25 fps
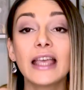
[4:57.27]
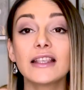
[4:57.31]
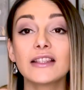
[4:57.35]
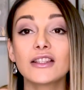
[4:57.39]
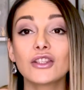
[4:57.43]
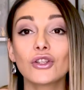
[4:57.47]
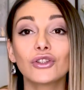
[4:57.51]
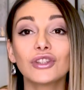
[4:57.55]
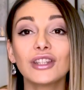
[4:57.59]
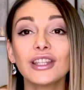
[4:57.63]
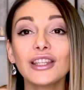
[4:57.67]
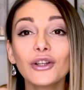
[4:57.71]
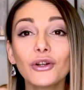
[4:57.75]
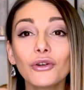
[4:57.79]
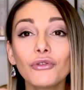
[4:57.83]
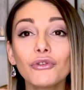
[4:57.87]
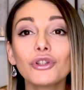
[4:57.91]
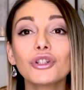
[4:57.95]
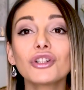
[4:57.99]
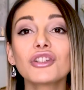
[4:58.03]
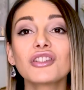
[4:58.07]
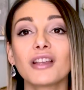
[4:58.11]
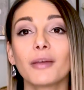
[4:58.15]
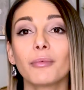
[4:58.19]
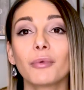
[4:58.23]
So think of
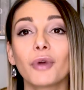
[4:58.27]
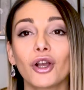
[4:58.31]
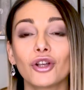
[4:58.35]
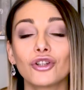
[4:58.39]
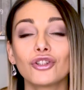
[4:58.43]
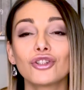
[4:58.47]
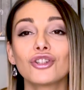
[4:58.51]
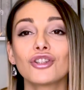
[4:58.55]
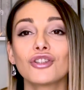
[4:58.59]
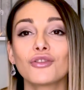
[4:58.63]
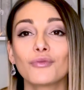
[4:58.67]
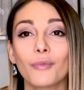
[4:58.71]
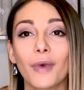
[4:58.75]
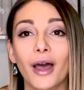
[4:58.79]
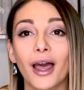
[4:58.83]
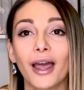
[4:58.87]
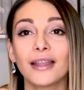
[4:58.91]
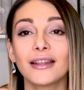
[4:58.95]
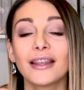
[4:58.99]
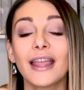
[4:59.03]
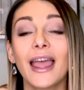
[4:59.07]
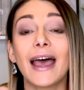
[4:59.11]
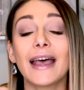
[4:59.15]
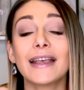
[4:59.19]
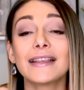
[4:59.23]
your subconscious
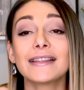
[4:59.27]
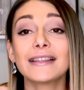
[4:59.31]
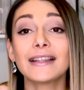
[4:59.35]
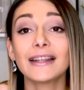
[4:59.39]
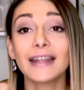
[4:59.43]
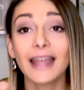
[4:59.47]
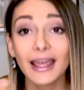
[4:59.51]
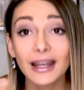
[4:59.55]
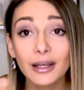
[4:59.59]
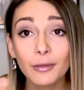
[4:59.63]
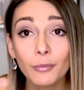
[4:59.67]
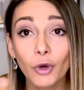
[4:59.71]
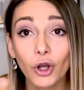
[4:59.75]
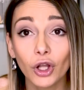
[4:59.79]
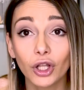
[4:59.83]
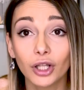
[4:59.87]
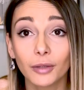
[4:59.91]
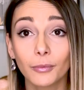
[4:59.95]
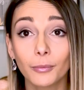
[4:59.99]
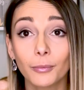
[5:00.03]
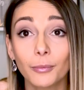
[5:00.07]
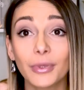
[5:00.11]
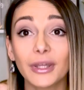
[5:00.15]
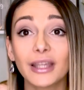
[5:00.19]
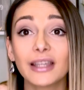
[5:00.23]
mind as an animal,
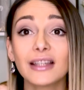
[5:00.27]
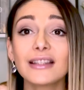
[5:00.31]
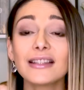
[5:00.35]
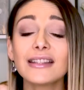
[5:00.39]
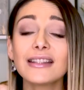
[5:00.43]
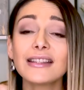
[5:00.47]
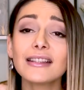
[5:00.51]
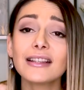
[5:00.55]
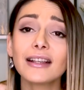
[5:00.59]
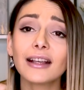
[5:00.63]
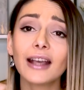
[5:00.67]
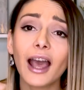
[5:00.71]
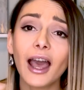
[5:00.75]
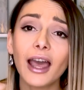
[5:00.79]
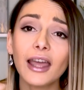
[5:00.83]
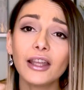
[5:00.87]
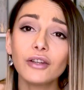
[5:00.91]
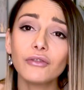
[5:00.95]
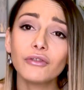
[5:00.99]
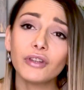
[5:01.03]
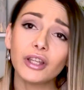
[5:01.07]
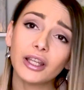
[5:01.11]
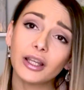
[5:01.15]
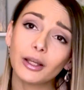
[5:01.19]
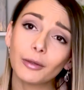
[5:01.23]
because it's a kind
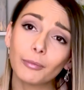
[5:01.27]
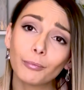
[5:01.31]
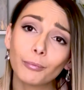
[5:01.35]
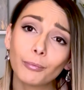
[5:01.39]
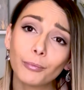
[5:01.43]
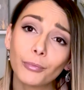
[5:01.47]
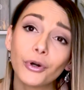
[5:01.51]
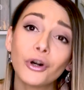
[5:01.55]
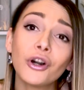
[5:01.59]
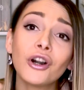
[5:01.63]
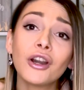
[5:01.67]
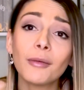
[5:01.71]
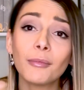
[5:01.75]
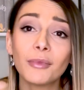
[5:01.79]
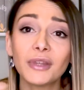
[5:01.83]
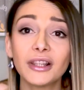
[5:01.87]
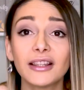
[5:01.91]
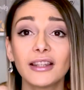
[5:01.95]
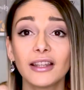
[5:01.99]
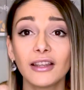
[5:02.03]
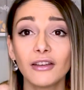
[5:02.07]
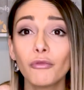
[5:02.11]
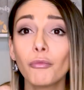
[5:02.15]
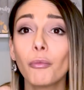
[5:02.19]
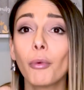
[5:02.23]
of like a
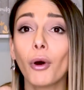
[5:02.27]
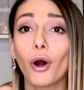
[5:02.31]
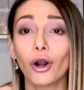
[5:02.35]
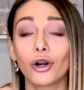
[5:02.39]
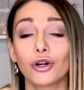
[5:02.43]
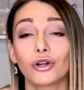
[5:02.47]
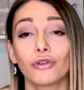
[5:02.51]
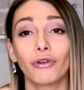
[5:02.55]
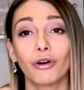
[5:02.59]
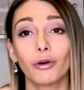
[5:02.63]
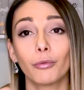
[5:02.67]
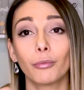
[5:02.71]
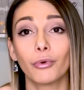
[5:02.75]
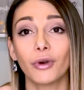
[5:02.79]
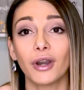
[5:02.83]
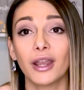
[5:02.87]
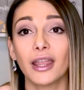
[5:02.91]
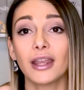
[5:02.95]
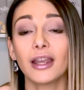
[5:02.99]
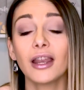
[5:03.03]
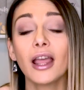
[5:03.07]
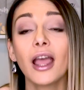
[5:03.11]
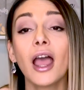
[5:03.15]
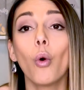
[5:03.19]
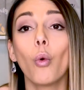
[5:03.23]
primitive part of our
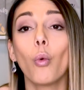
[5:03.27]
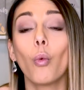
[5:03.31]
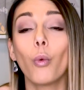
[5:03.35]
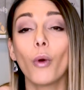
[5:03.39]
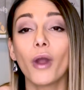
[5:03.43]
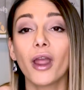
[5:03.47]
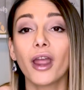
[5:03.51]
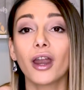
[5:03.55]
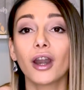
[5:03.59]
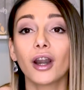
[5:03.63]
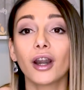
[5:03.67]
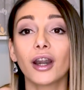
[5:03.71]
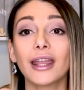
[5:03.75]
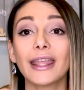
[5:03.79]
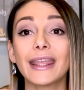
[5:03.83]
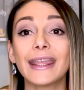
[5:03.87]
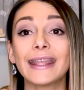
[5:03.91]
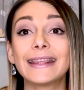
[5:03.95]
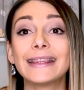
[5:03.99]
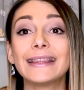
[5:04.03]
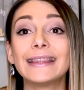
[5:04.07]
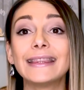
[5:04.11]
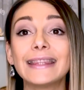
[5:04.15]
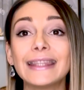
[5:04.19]
brain where it